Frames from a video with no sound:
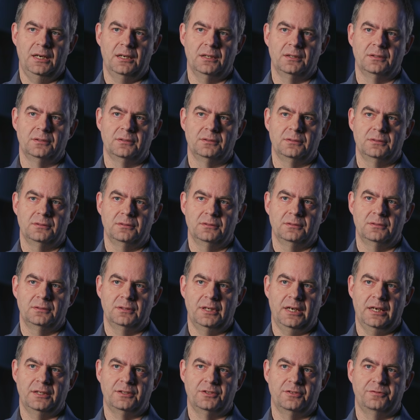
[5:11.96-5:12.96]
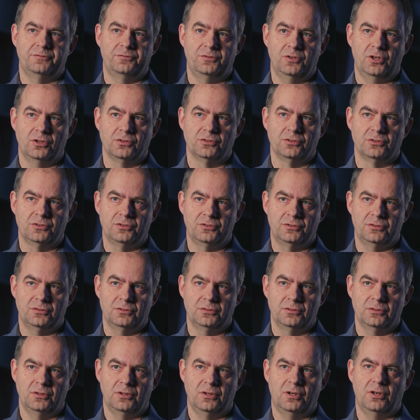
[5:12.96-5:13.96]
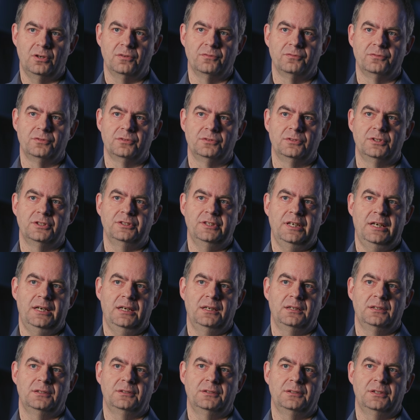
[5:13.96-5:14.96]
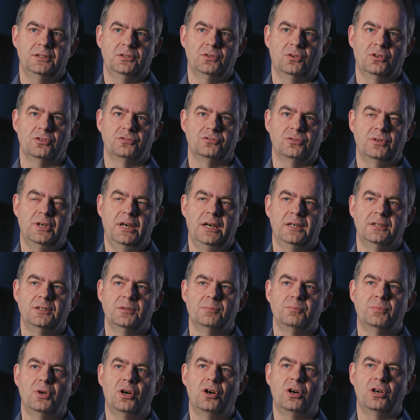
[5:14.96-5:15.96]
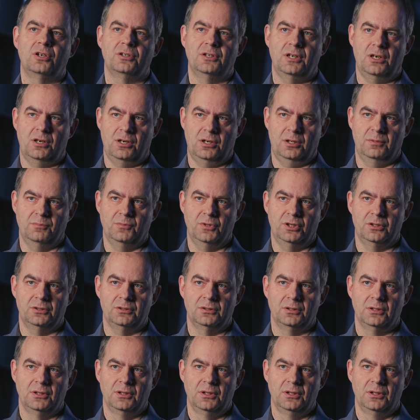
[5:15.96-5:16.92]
And at the front of the tank, it also had a bar armor,